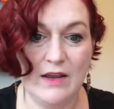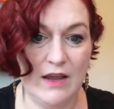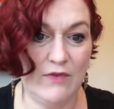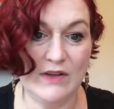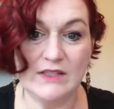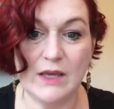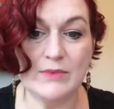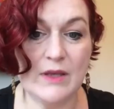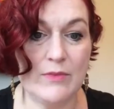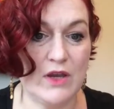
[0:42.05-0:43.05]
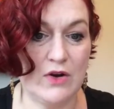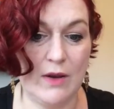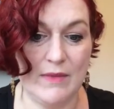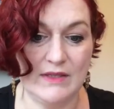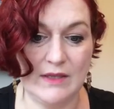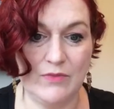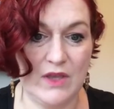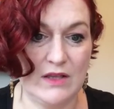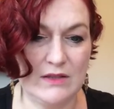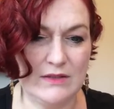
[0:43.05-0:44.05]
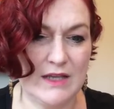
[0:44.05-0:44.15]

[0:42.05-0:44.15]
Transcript: If I skip something or I miss something,